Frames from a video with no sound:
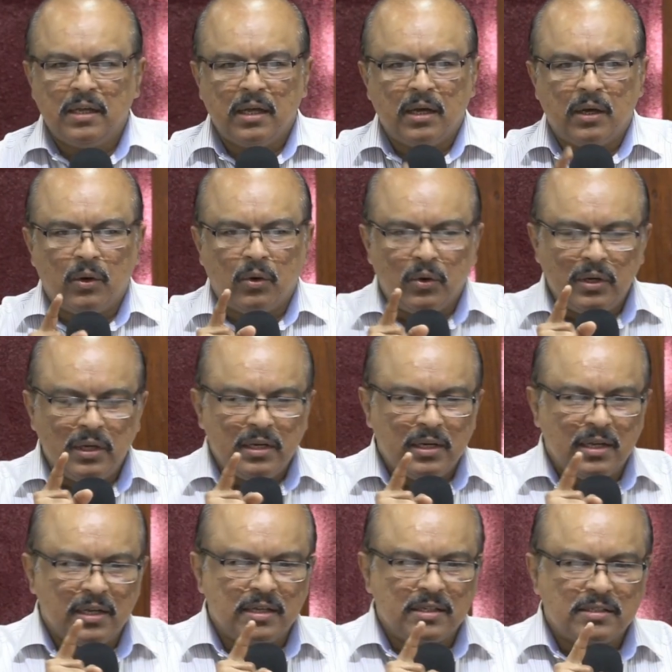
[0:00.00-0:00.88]

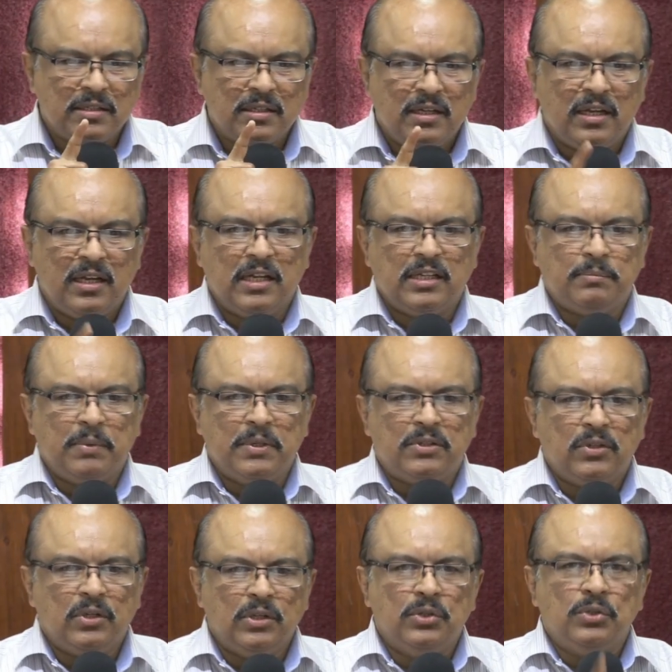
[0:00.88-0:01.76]
Holiness is
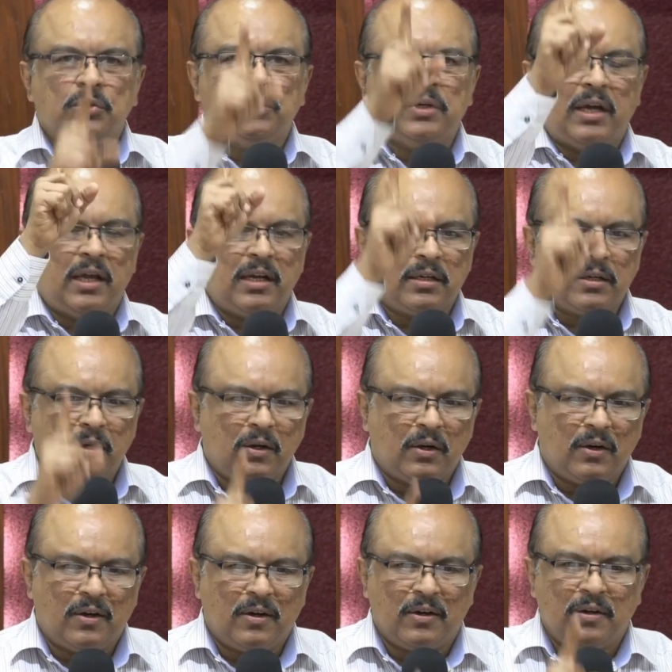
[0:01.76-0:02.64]
between you and
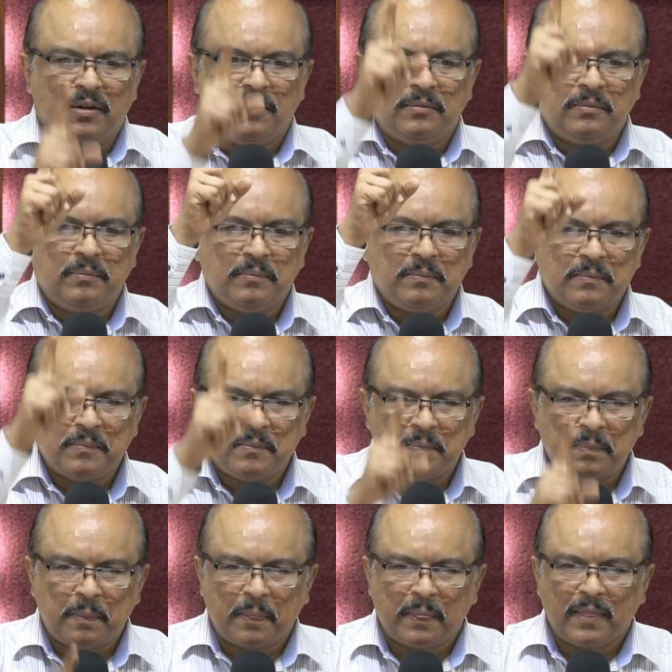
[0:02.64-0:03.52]
God.
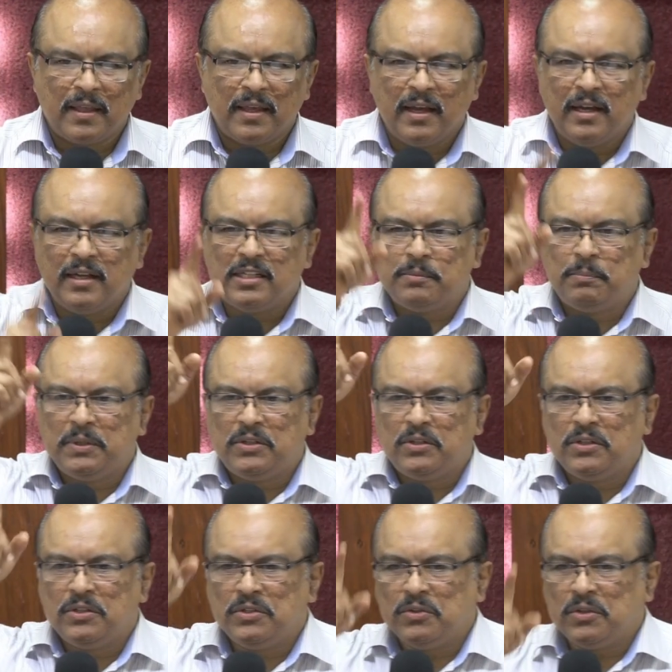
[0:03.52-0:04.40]
It is
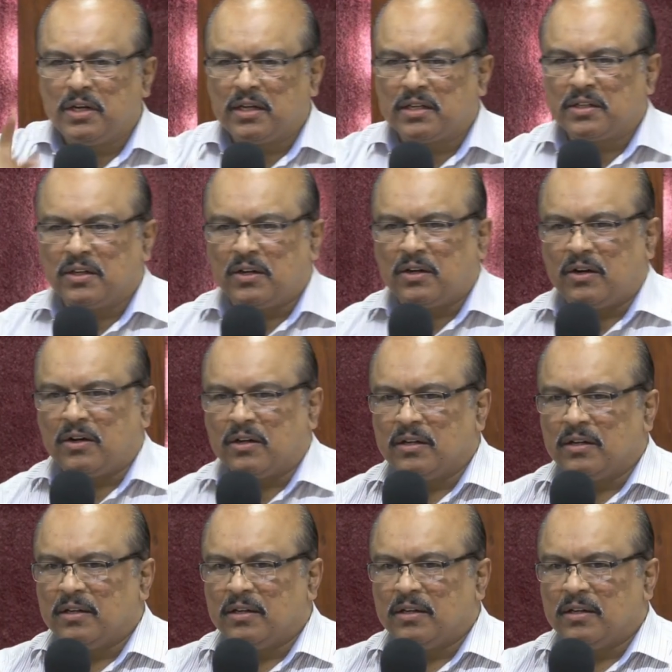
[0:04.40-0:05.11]
between you and God